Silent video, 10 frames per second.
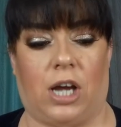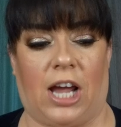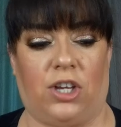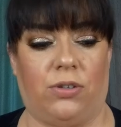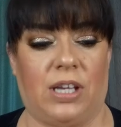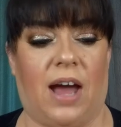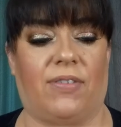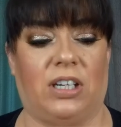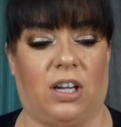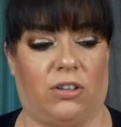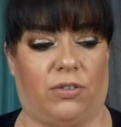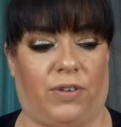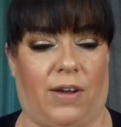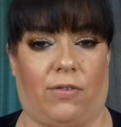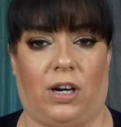I used to have another
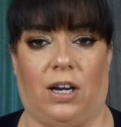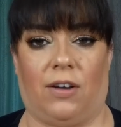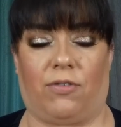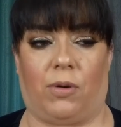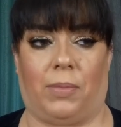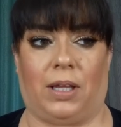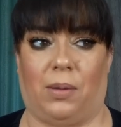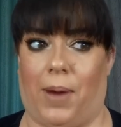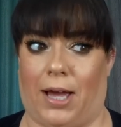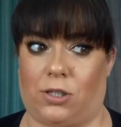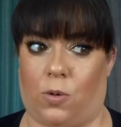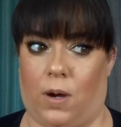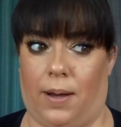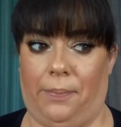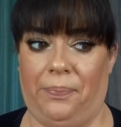favorite from
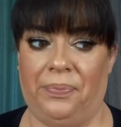Illamasqua.